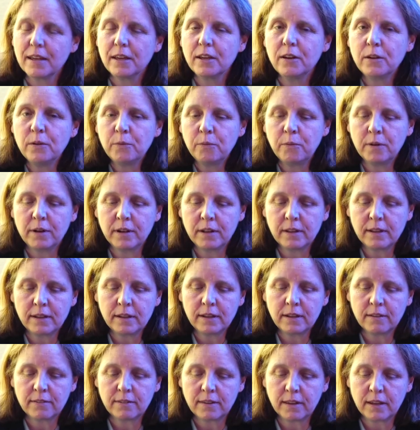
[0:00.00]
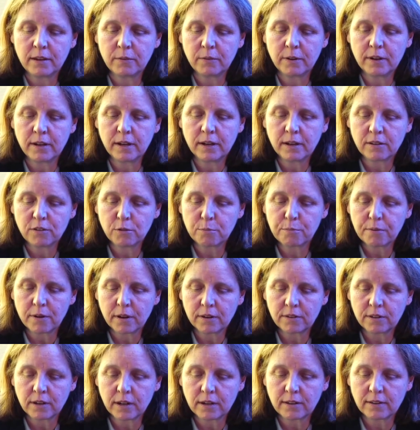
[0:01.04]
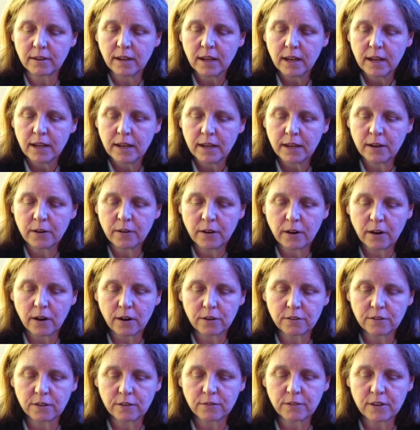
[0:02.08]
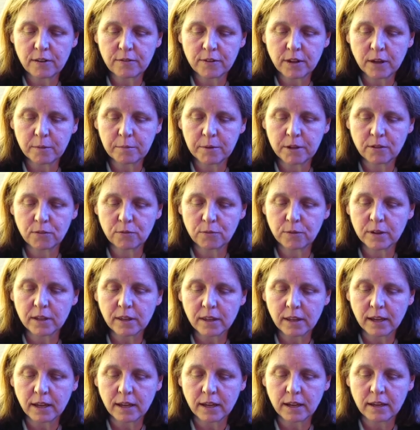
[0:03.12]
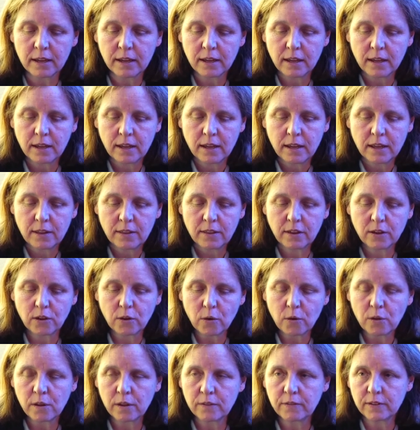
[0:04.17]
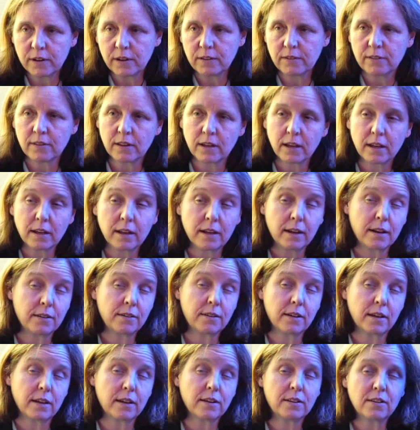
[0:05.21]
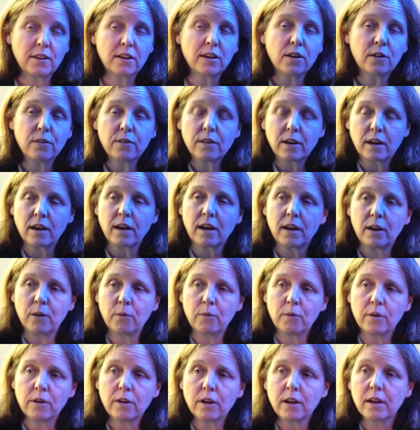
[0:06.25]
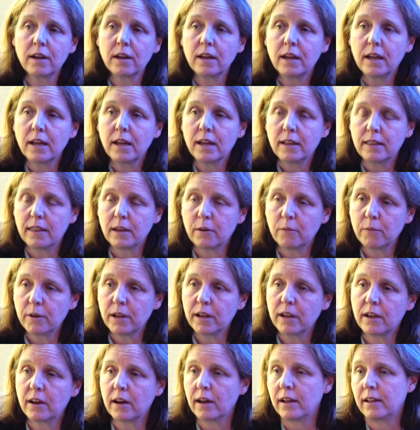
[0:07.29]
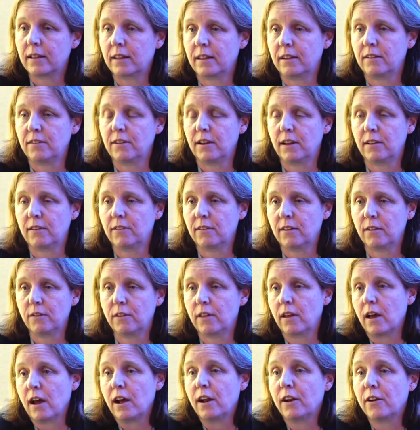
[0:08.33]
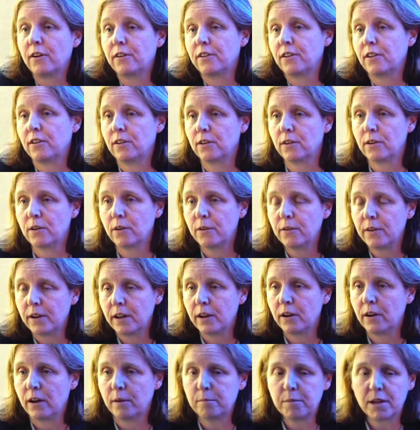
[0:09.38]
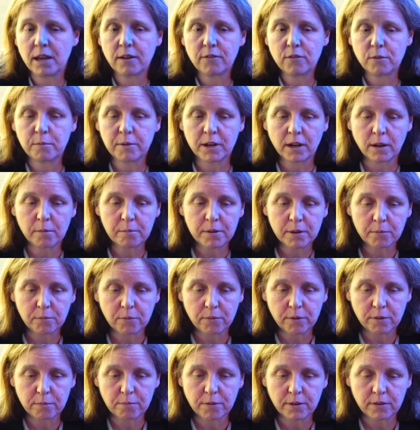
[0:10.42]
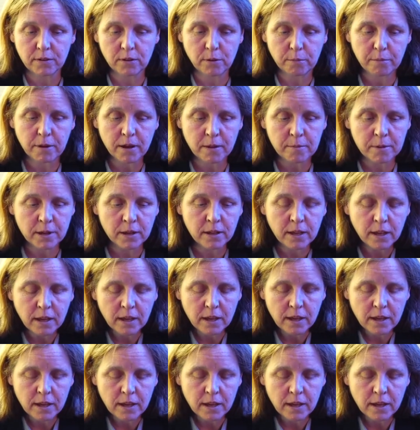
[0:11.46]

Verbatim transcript: You know, one of the things that we did as a project, you know, our, our Shift 7 companies really, the goal of it is the, to continue the kind of work that we got the chance or the honor to do, you know, on behalf of the American people with President Obama.